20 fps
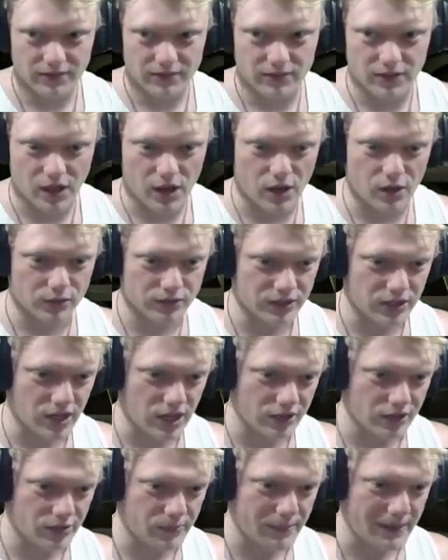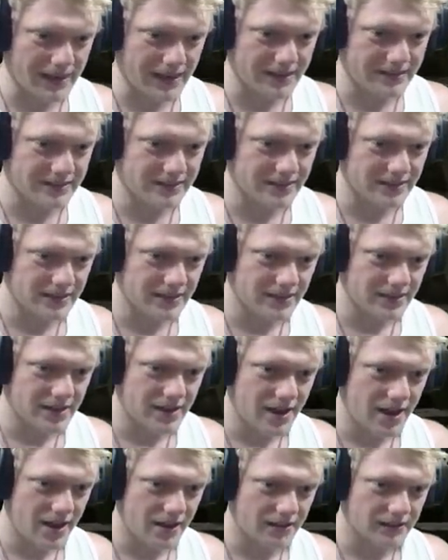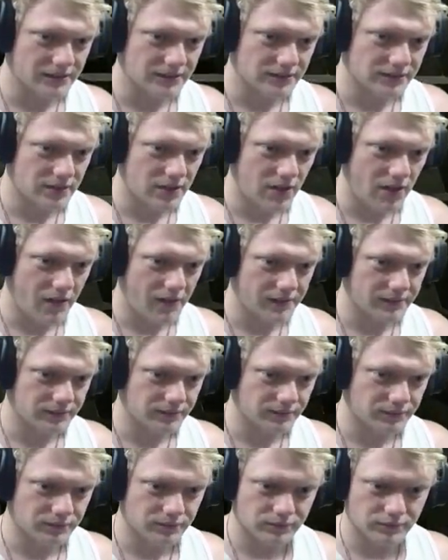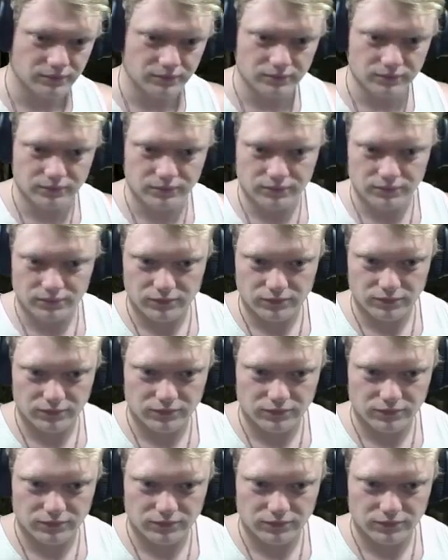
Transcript: No, they're underpass. Yeah, I agree. They all have cheat. Mm-hmm.